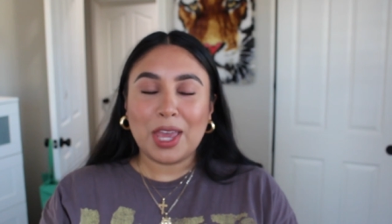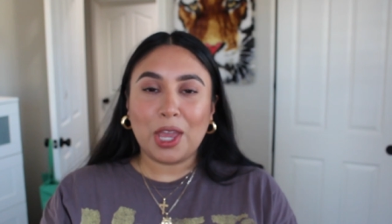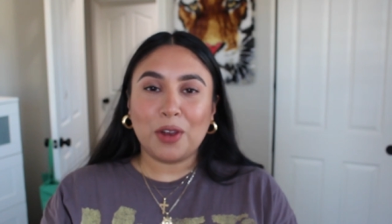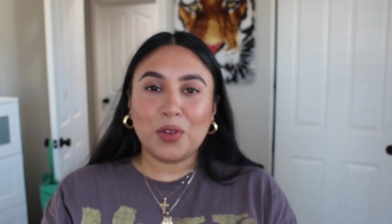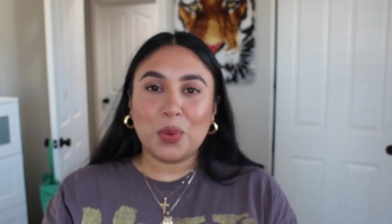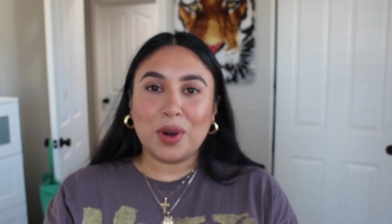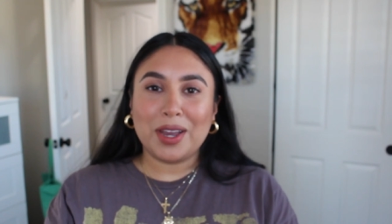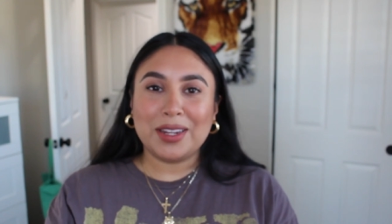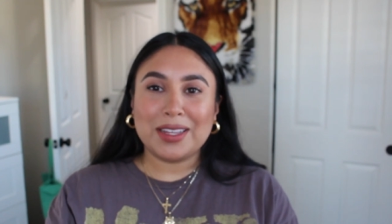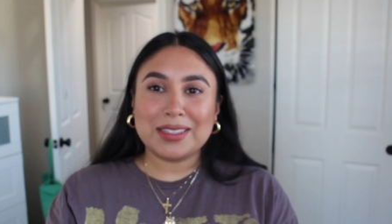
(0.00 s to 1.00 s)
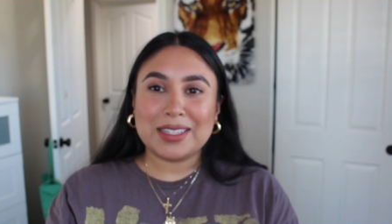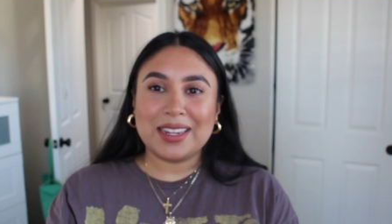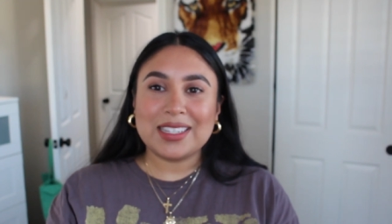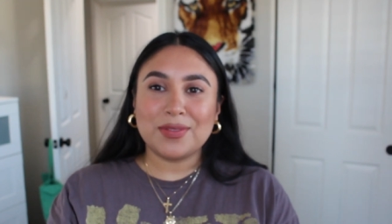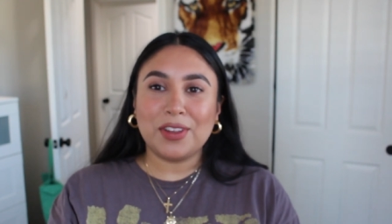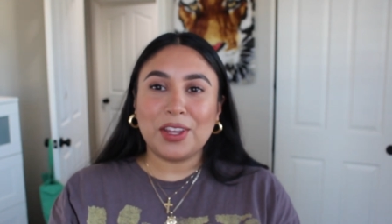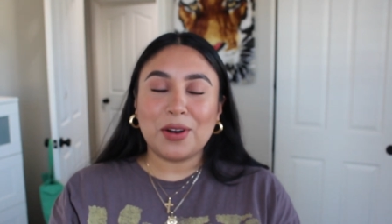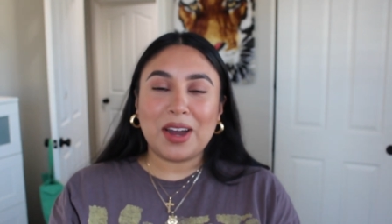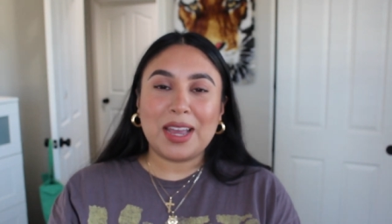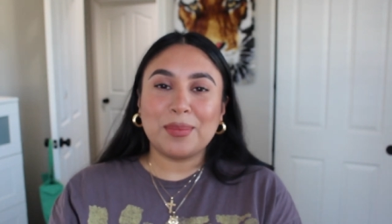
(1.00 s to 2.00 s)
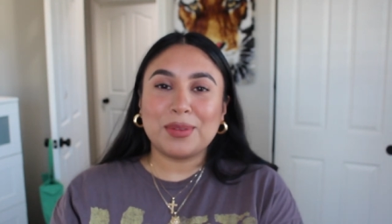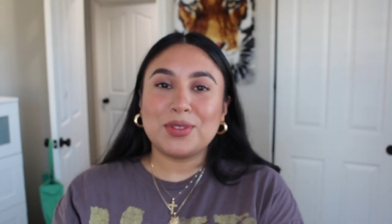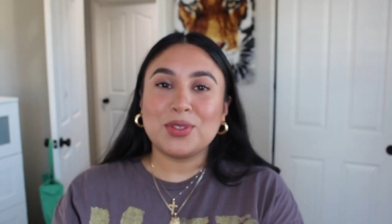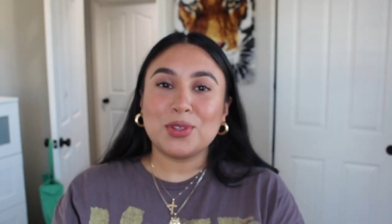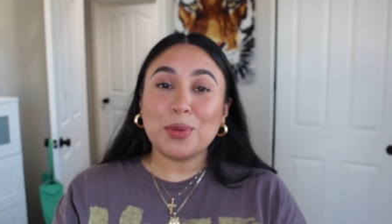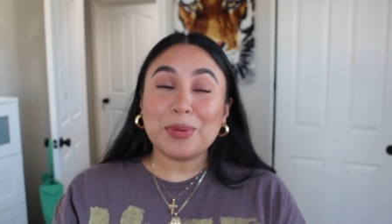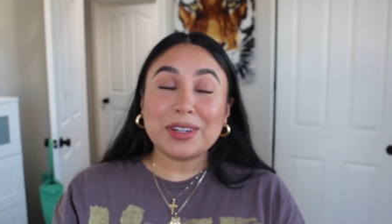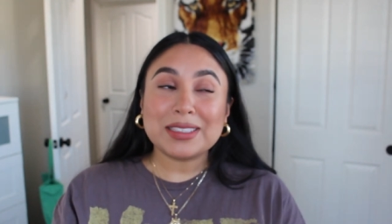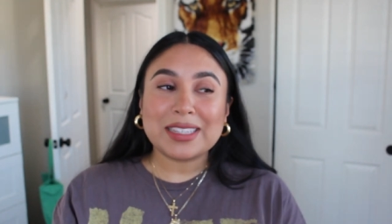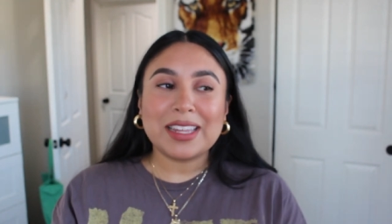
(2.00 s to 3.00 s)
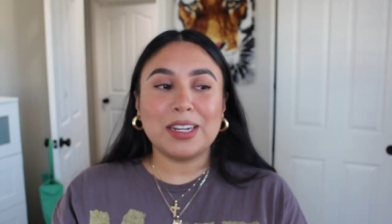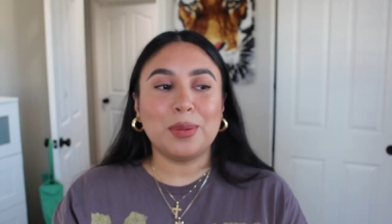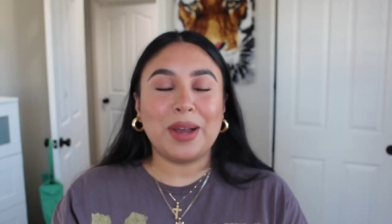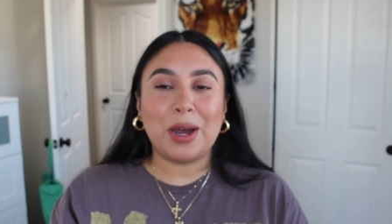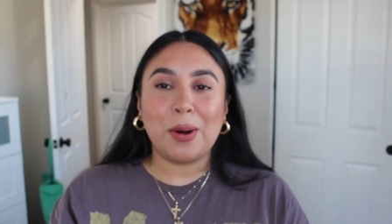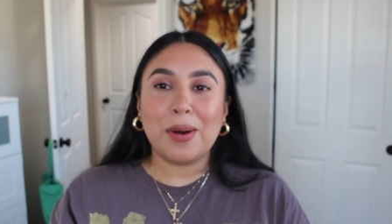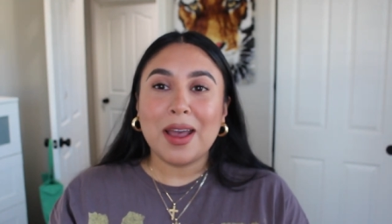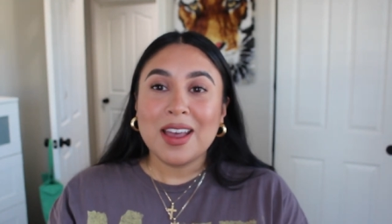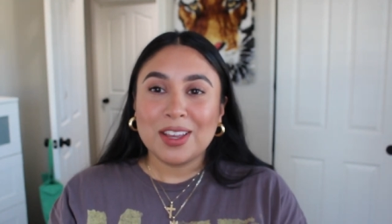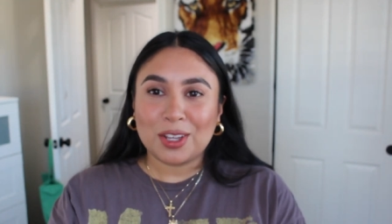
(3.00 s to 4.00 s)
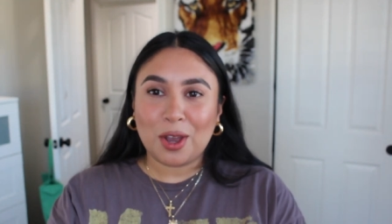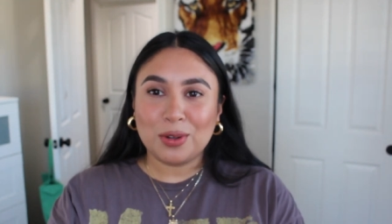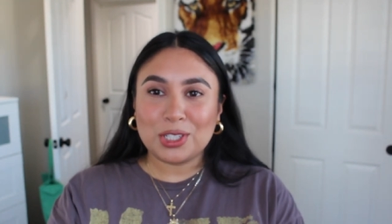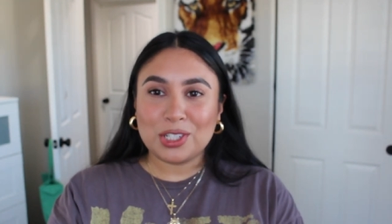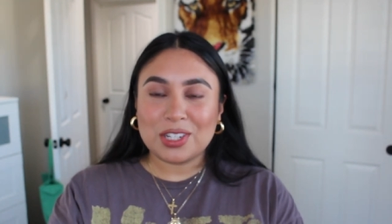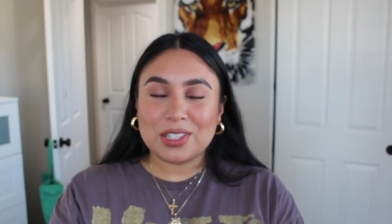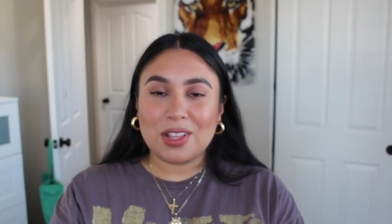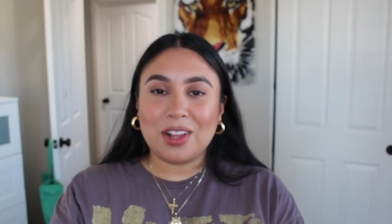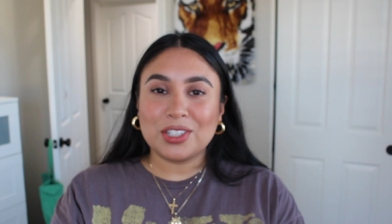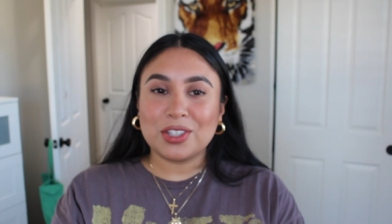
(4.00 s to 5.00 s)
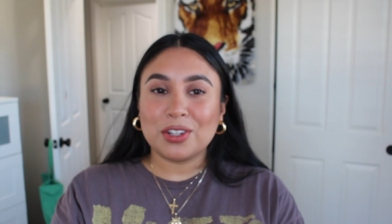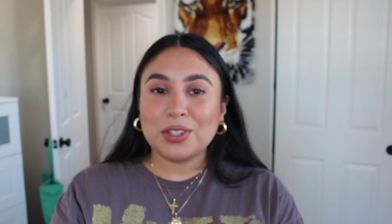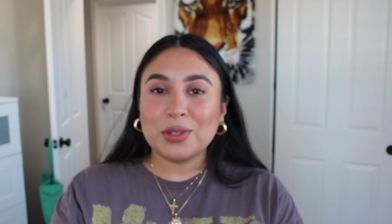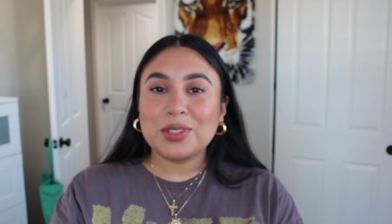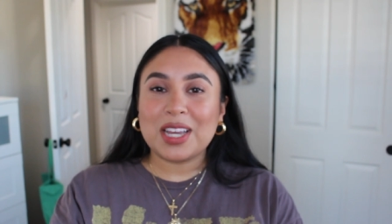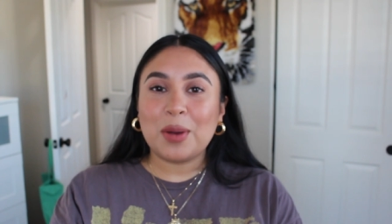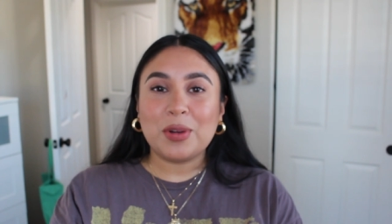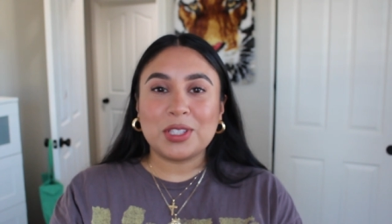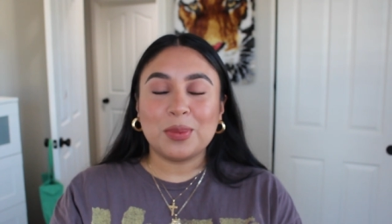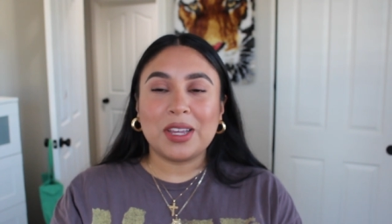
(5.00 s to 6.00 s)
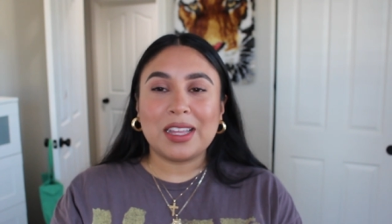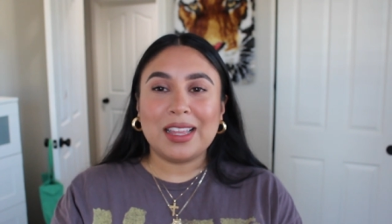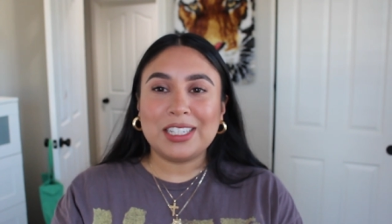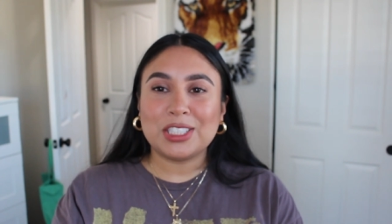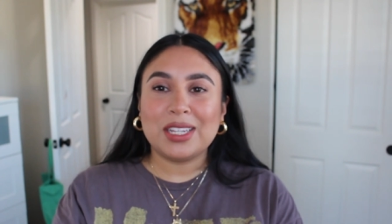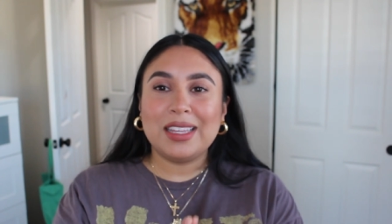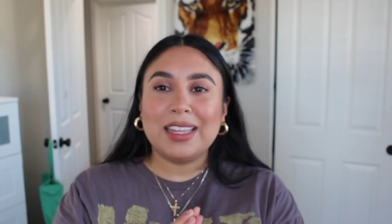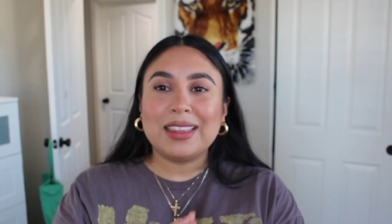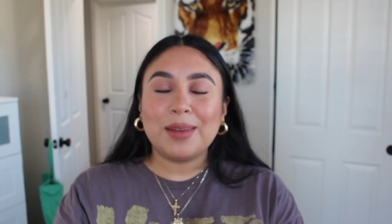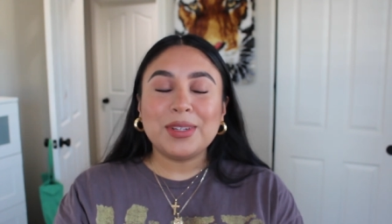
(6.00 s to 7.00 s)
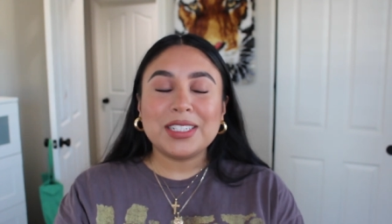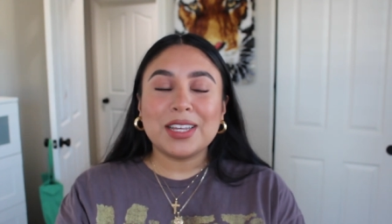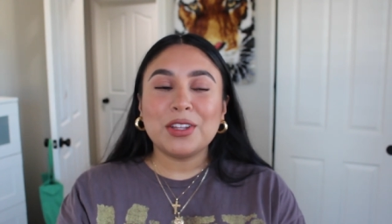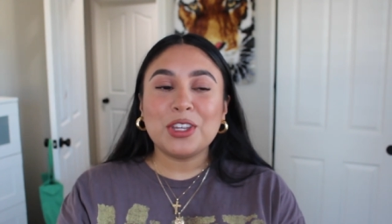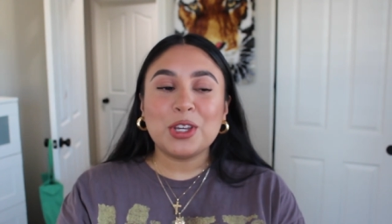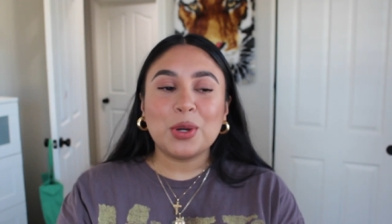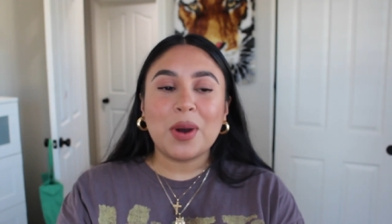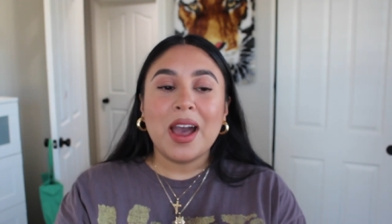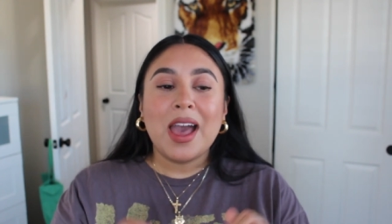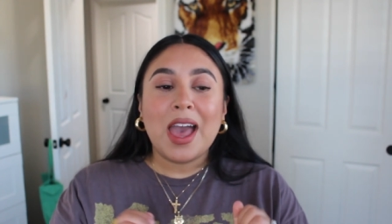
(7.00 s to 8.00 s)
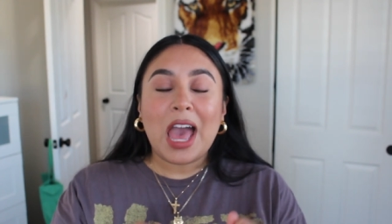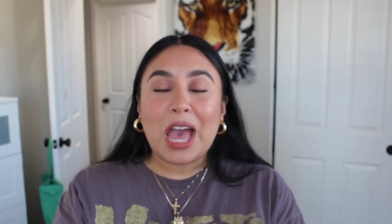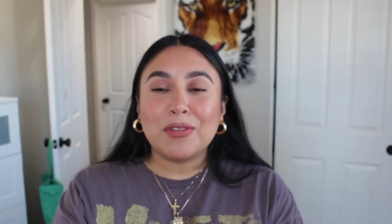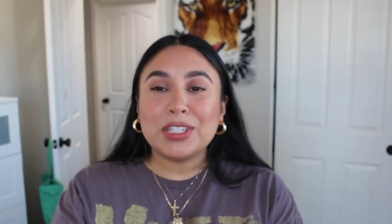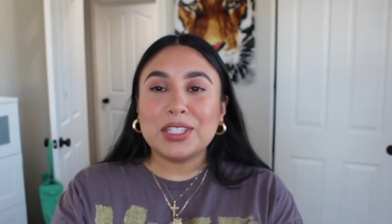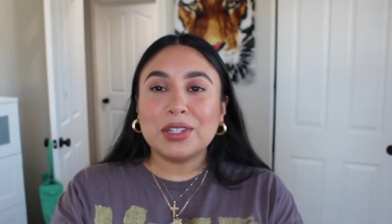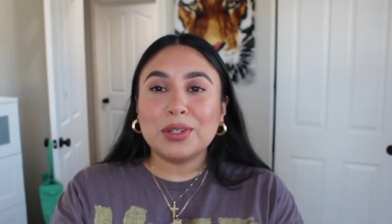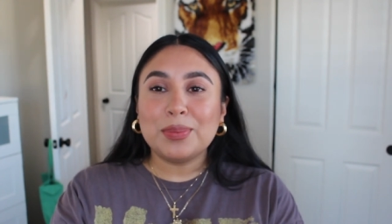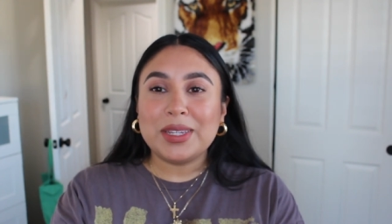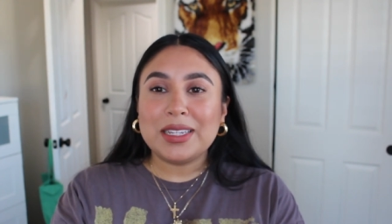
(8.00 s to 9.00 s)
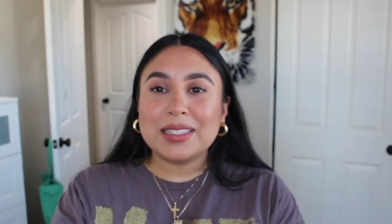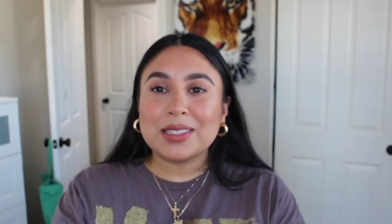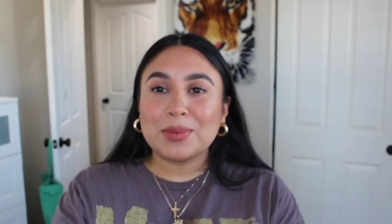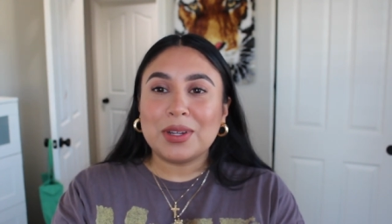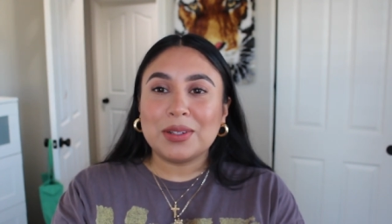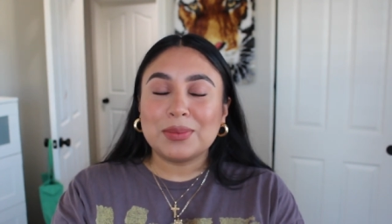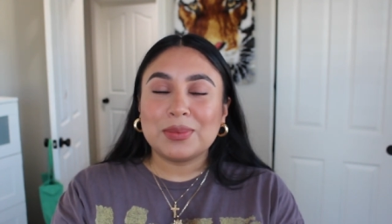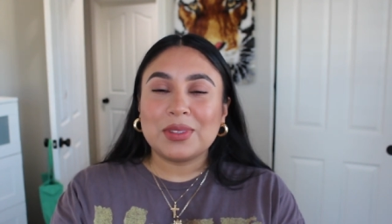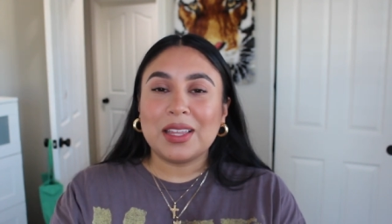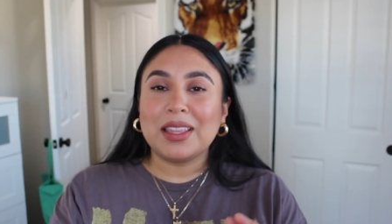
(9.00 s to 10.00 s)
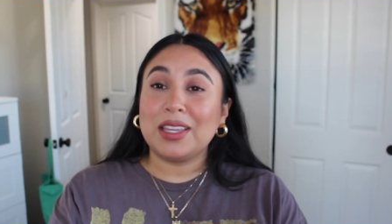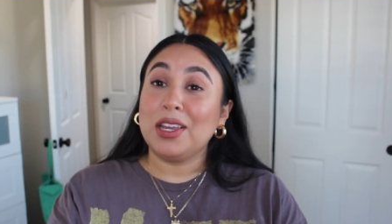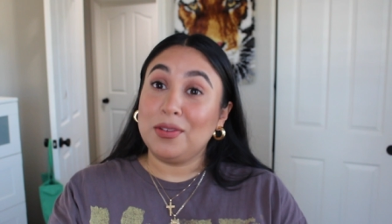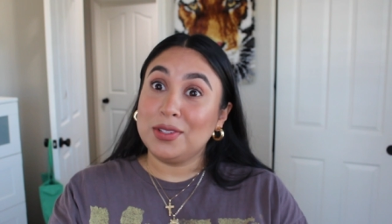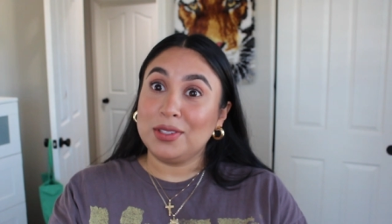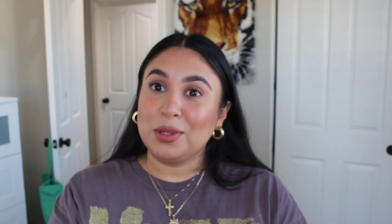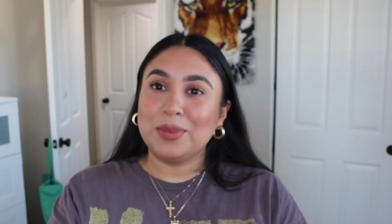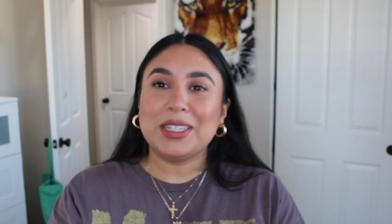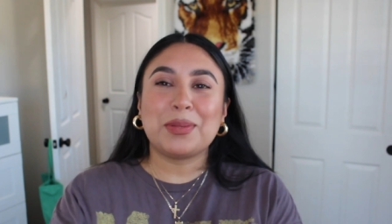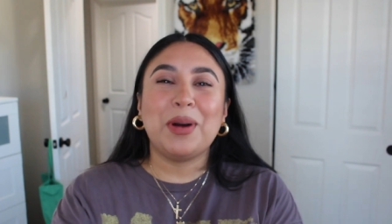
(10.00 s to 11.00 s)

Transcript: Hey everyone, today's video I'm super excited about. Coach just launched their new Tom Wesselmann collection and let me tell you, every single piece, well, not like every single piece,